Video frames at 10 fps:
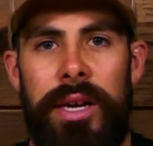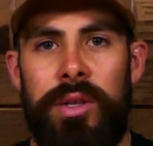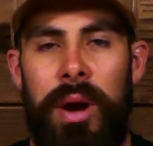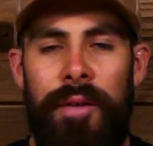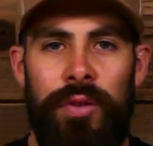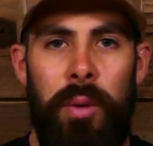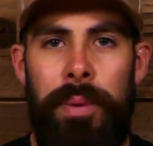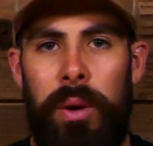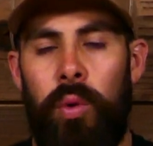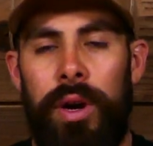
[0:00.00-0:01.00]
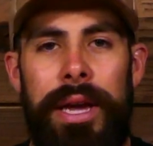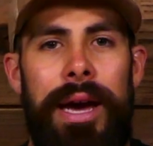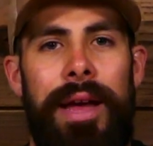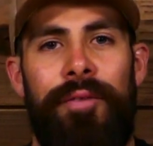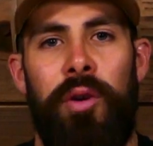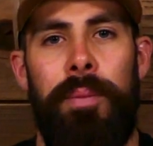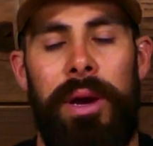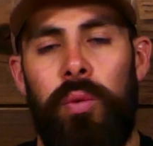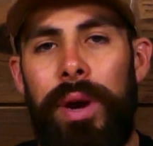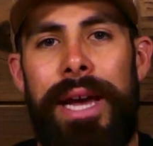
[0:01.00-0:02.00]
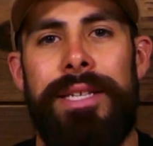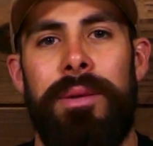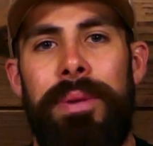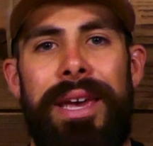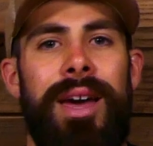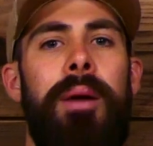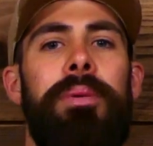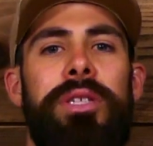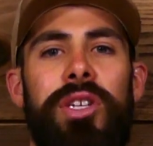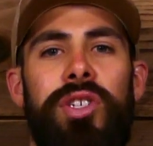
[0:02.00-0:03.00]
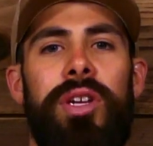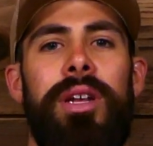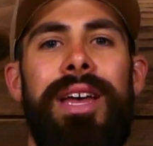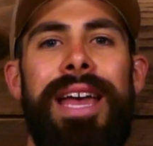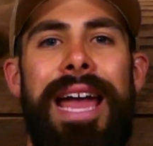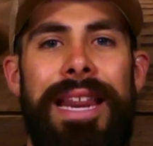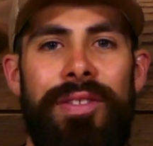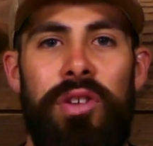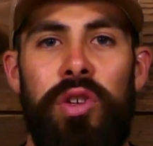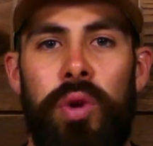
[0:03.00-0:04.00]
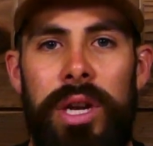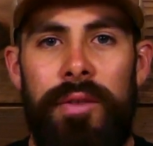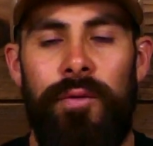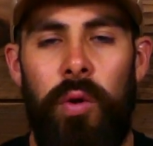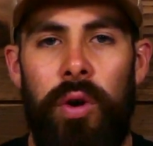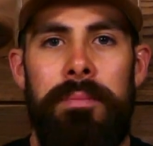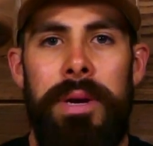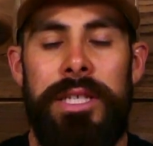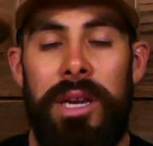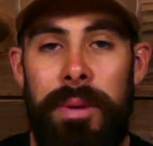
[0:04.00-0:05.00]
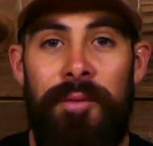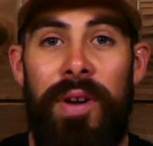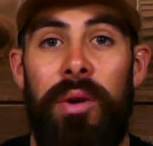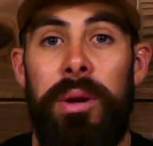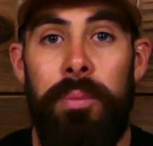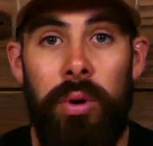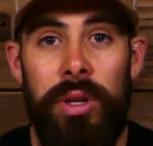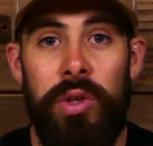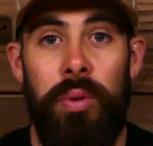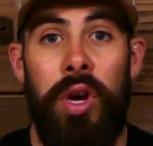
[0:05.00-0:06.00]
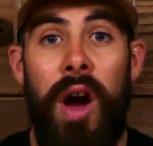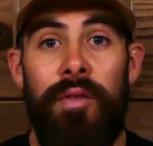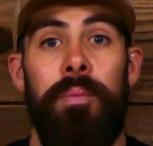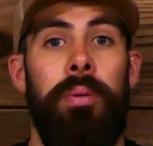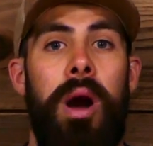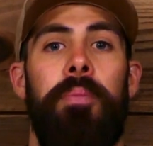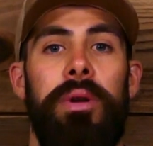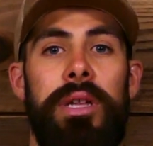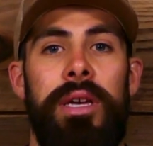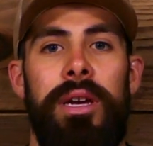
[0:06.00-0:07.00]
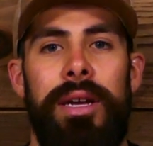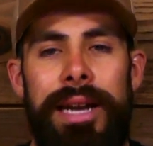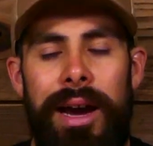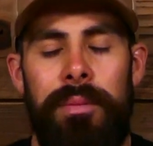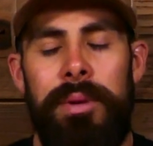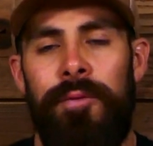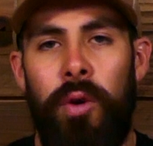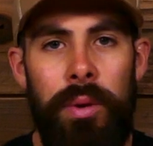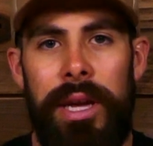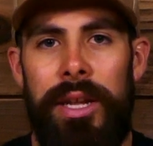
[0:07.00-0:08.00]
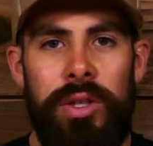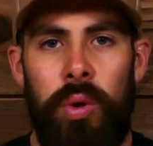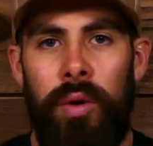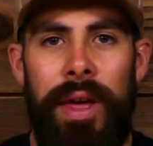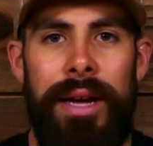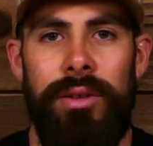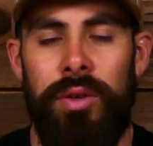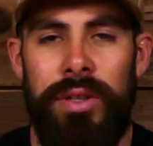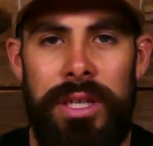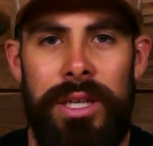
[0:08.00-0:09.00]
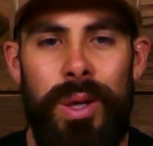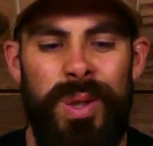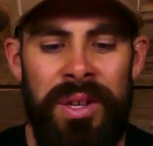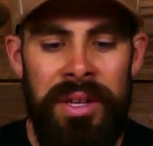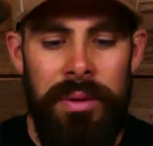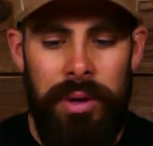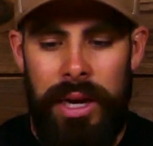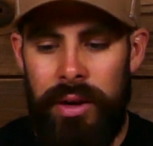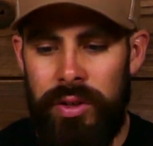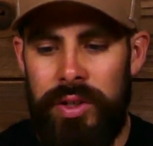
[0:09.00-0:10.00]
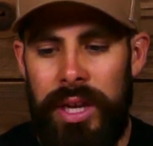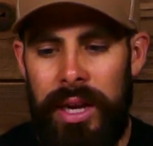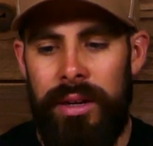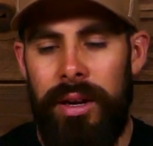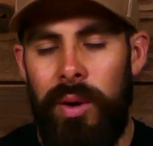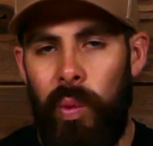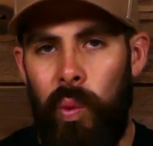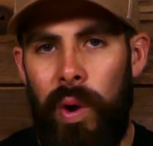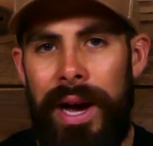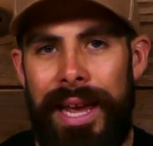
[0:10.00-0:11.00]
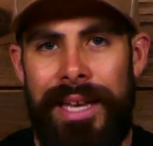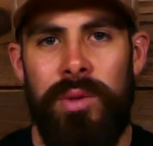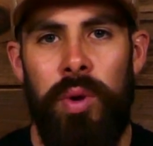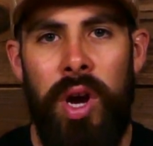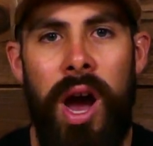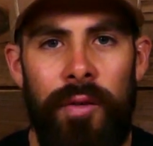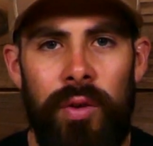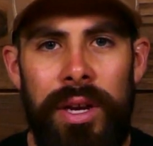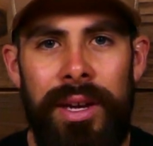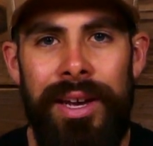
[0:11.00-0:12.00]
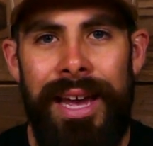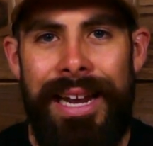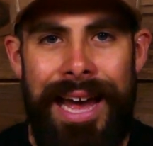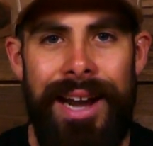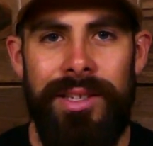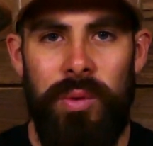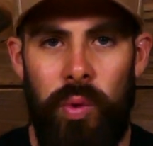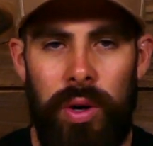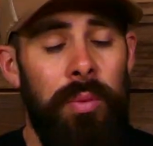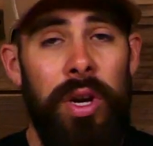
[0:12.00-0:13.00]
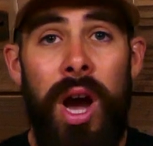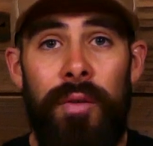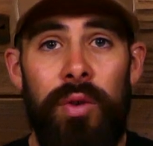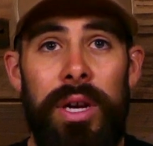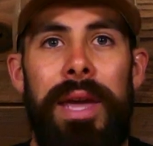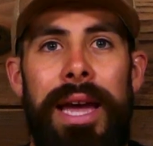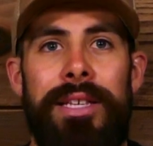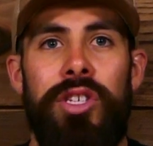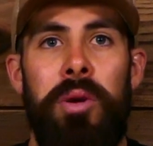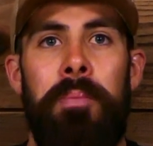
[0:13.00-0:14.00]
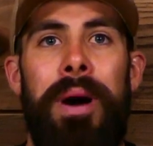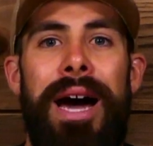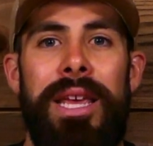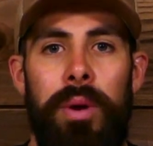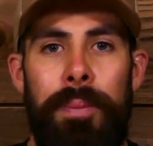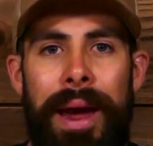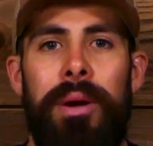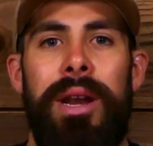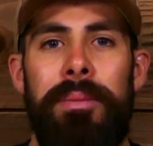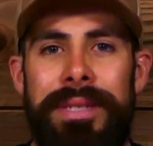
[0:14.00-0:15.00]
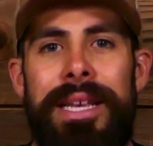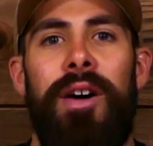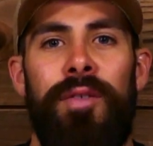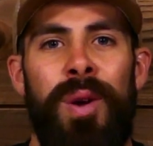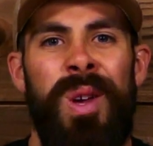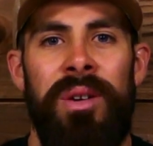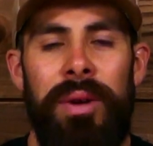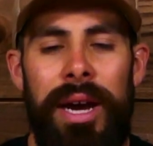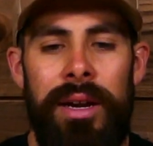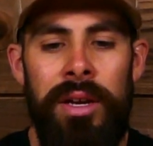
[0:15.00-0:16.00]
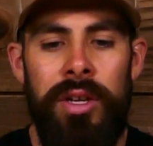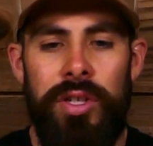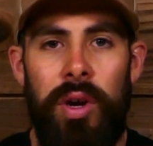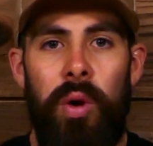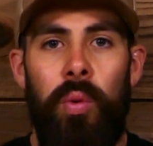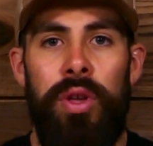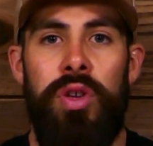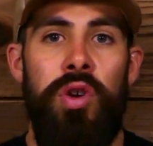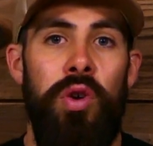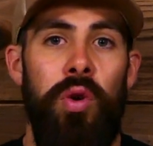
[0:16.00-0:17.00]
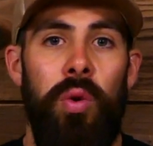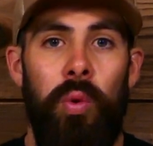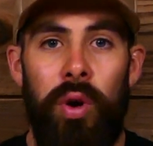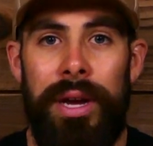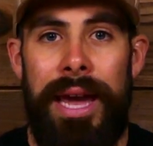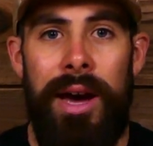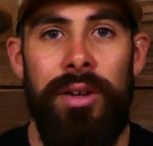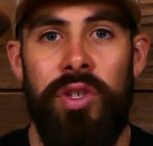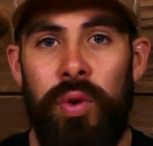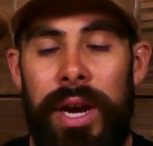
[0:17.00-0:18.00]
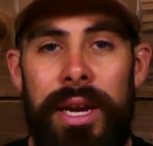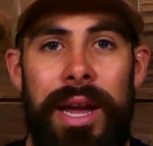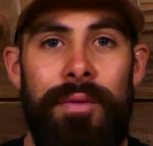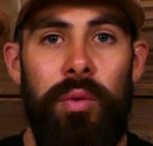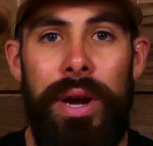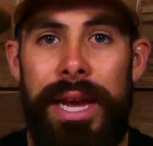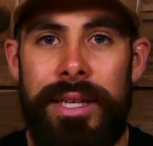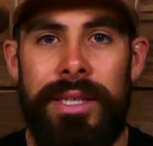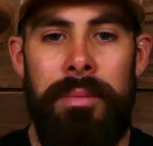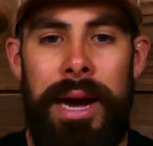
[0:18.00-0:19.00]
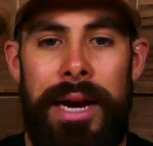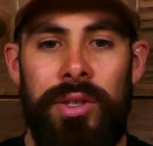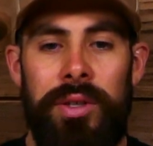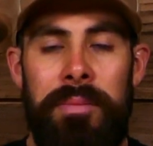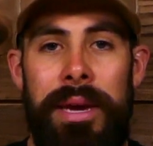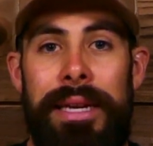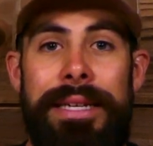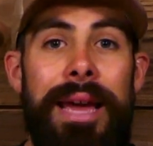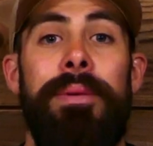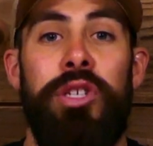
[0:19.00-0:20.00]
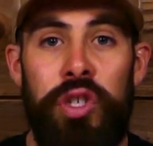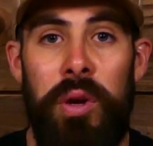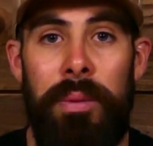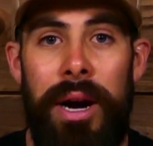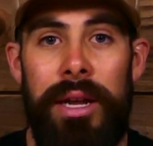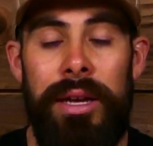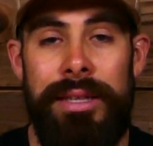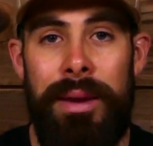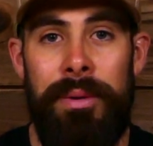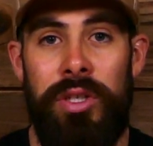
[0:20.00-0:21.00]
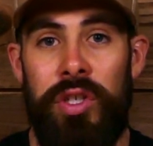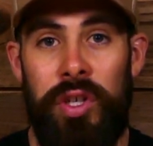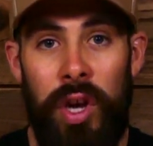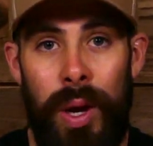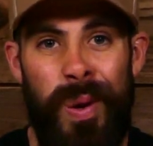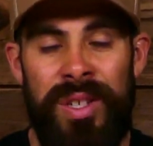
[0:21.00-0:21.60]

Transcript: So after a big workout, after a big race, a big competition, anything you're training for, it's gonna be very important to recover properly. Now, before we get into all that, those details, we gotta understand what is recovery and how does it work? Recovery, it's your body repairing himself, right? So when you work out, train, have a race, actually making damage to your body, and damage is good.